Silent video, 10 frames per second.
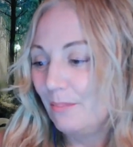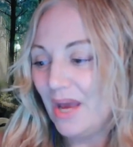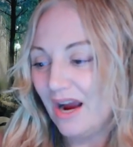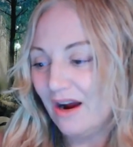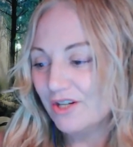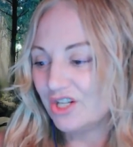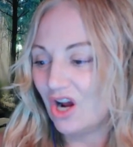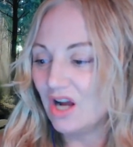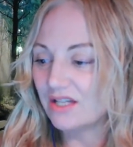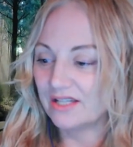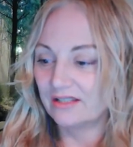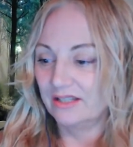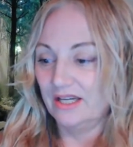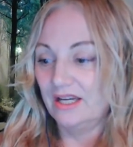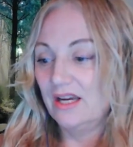
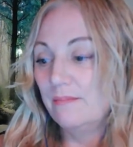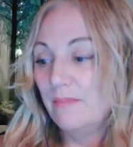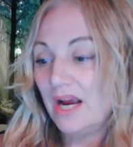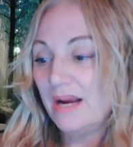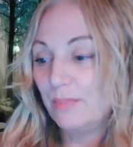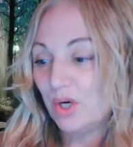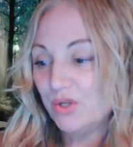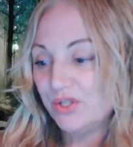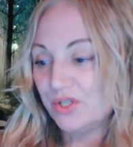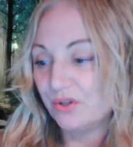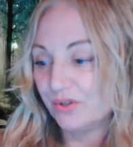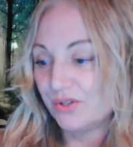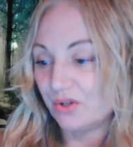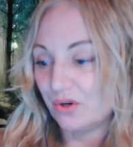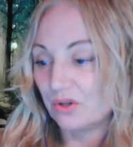Paradoxically, in my personal
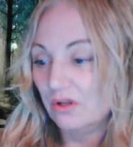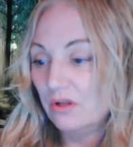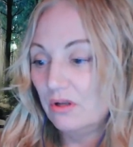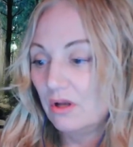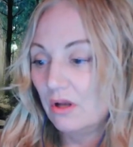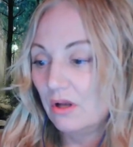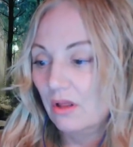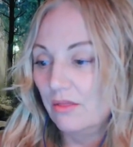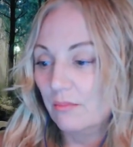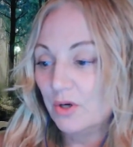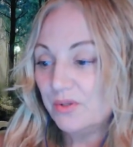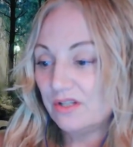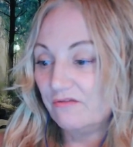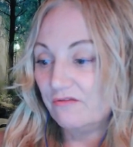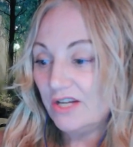circle, the most
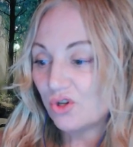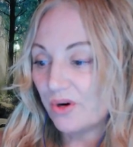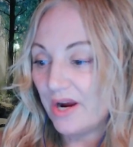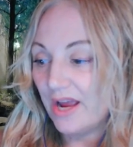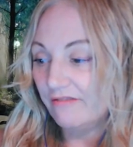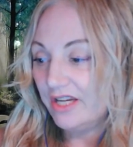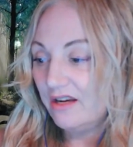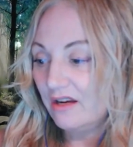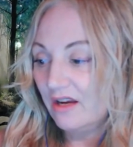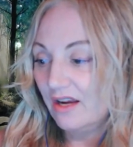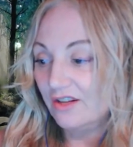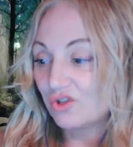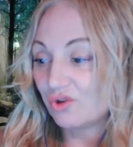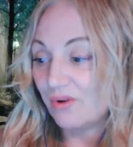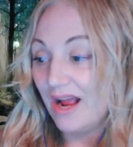adventure-heavy and
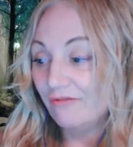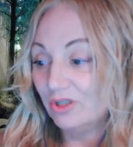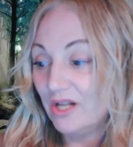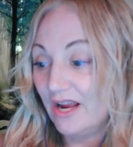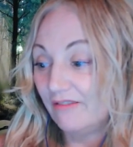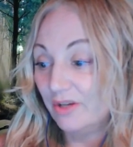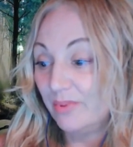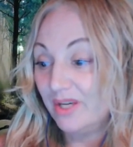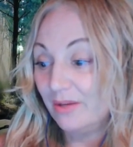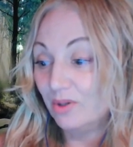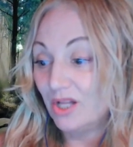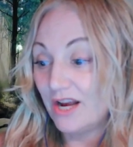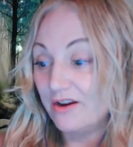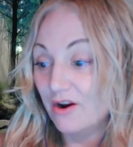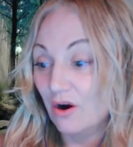travel-heavy people
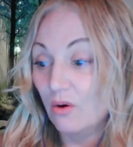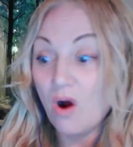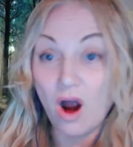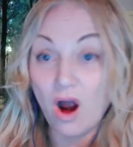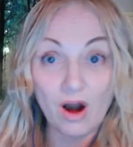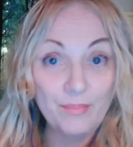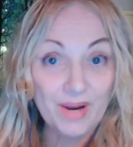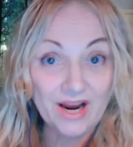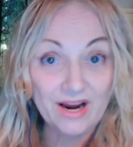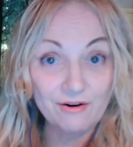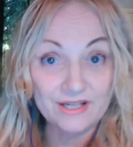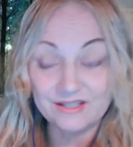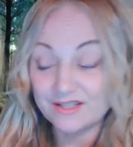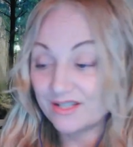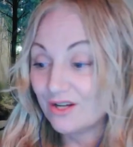I know are
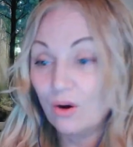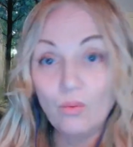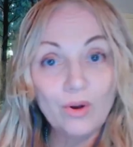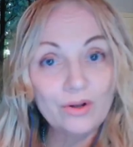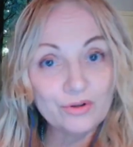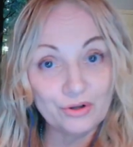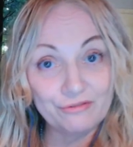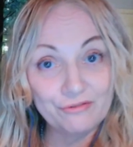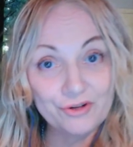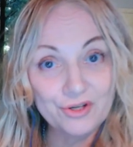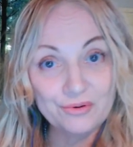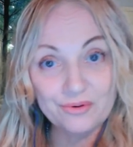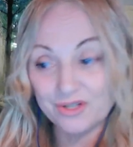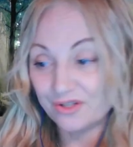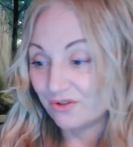parents. Oh, good for
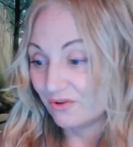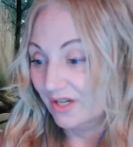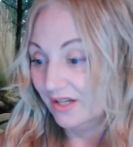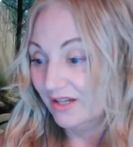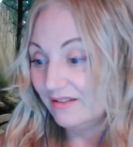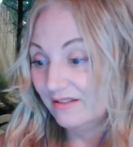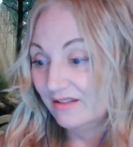you, Catrina.